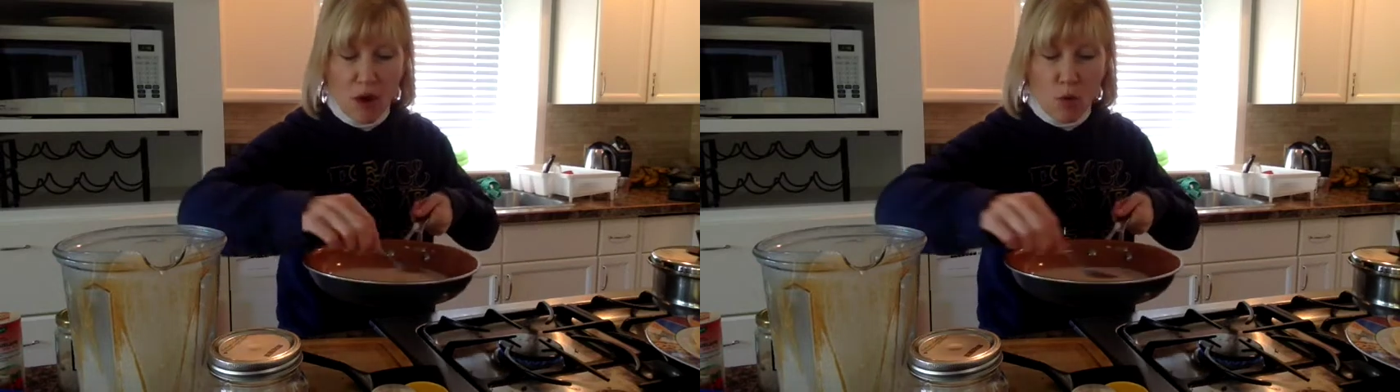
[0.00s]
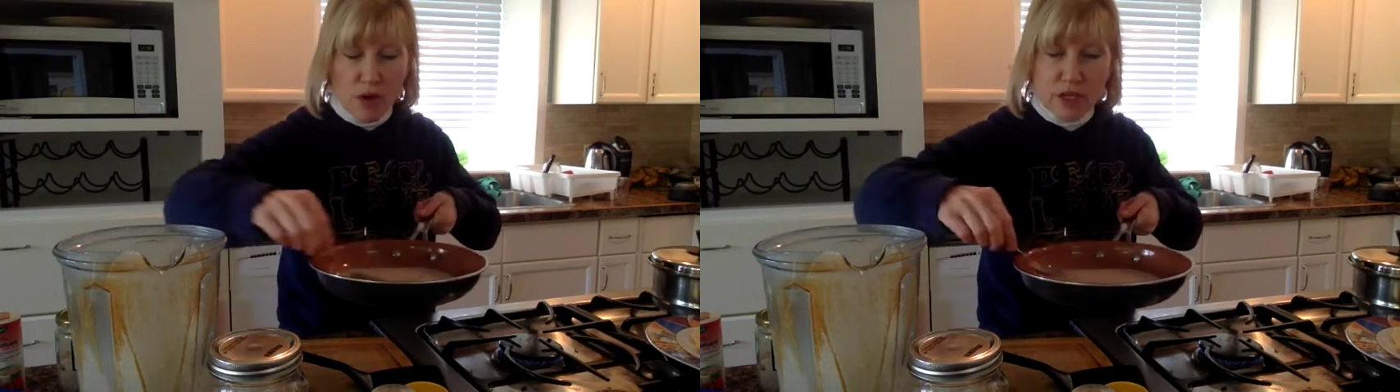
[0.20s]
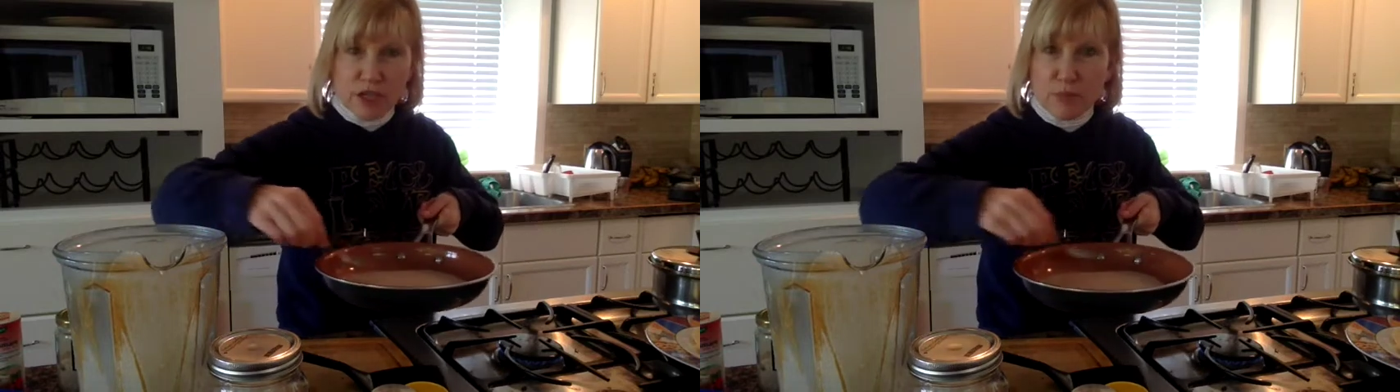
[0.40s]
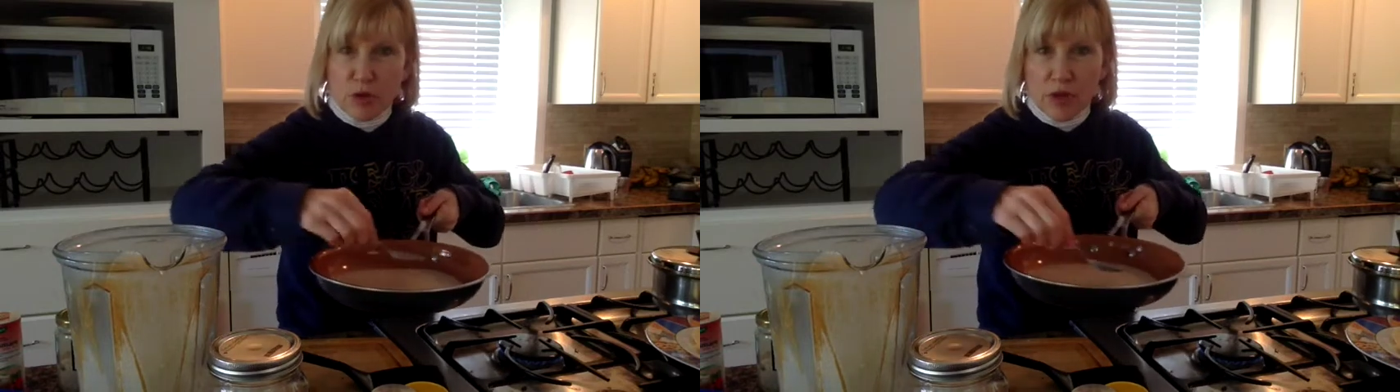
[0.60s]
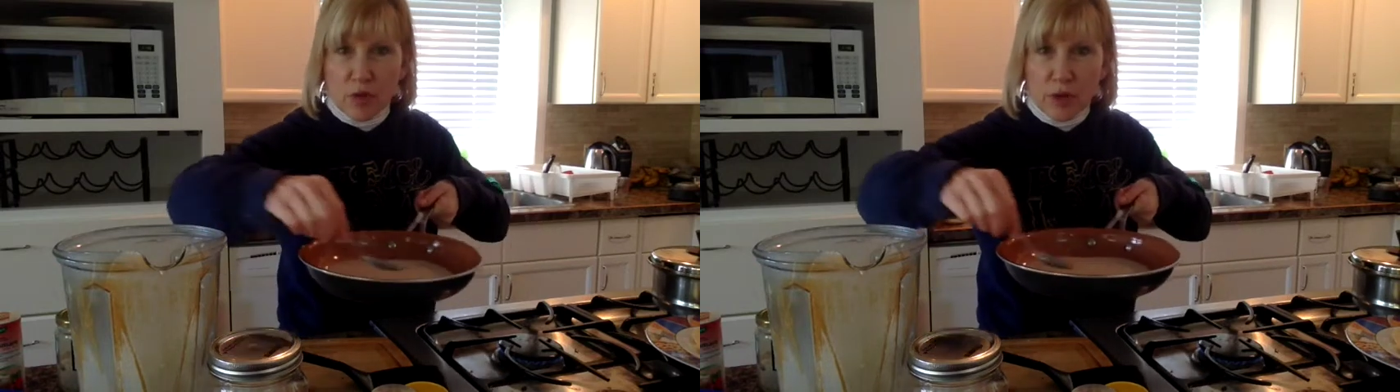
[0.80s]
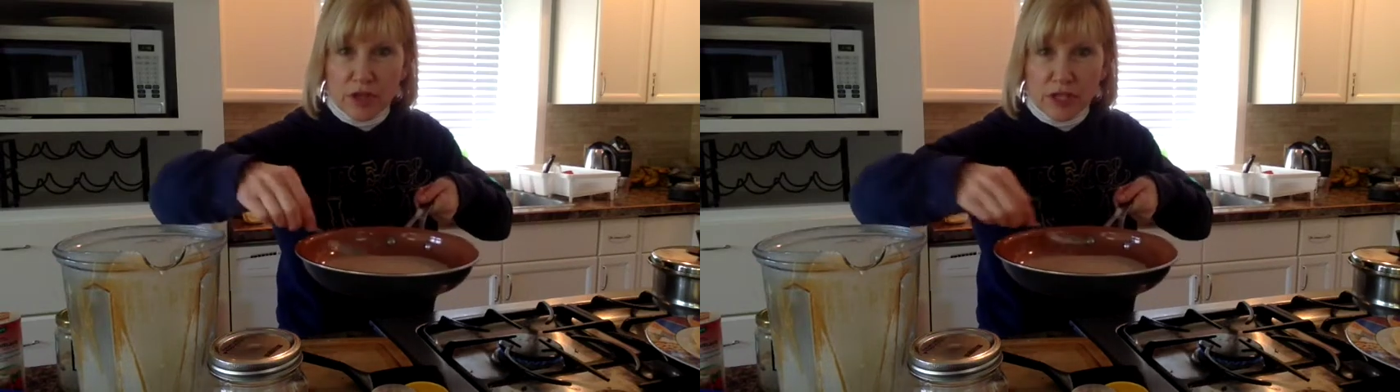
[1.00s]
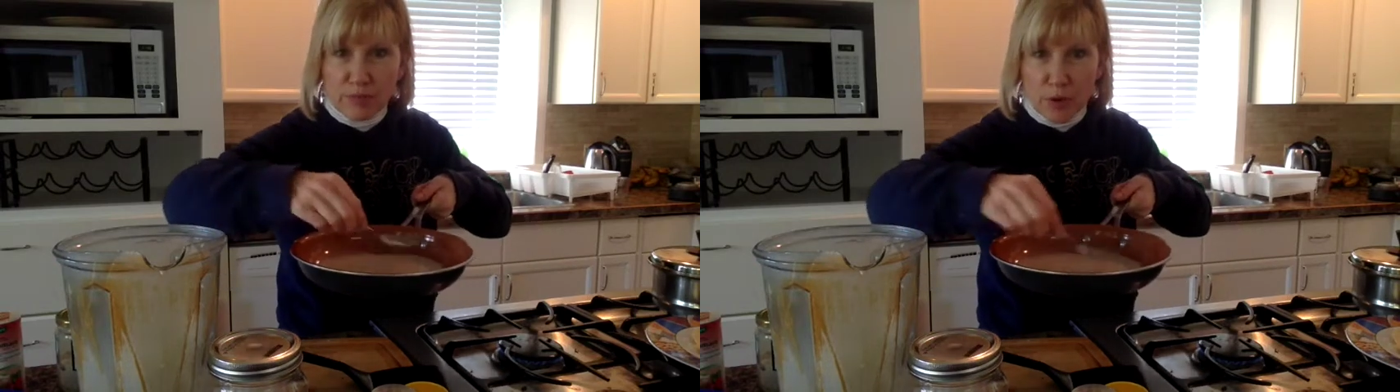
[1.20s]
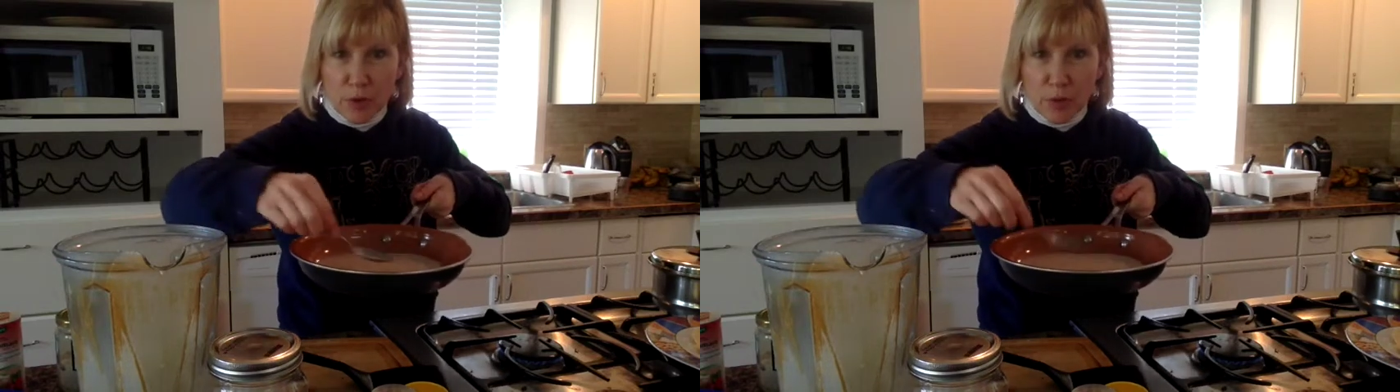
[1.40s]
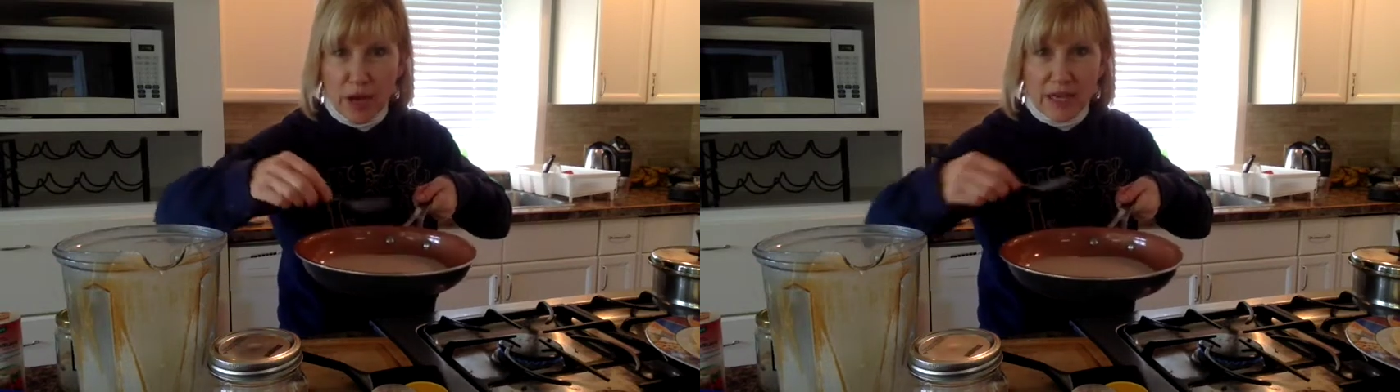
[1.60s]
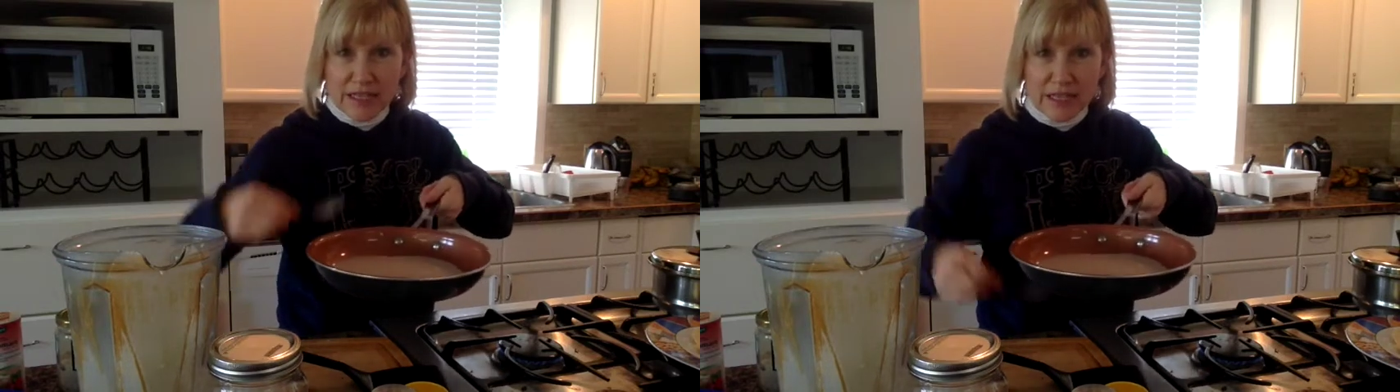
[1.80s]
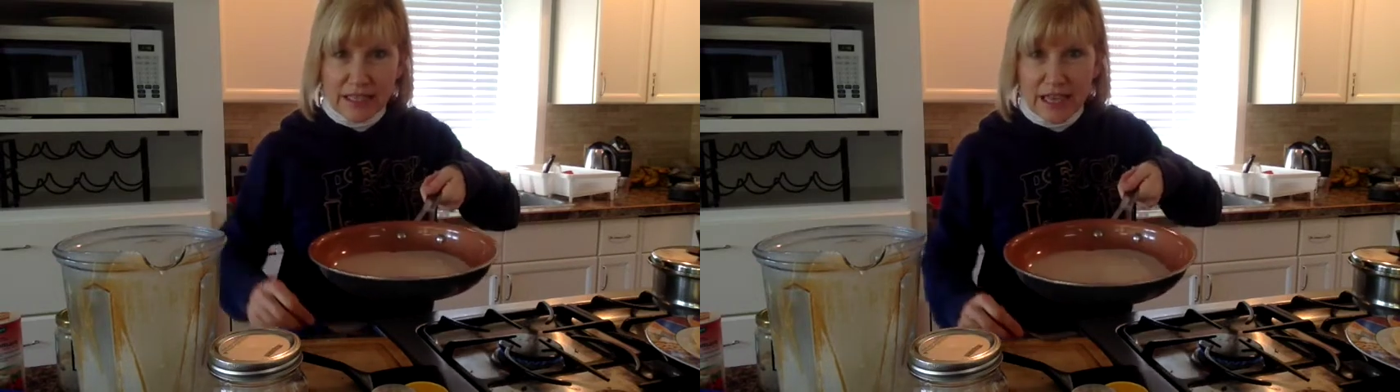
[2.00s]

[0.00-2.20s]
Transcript: Or smooth it with the spoon until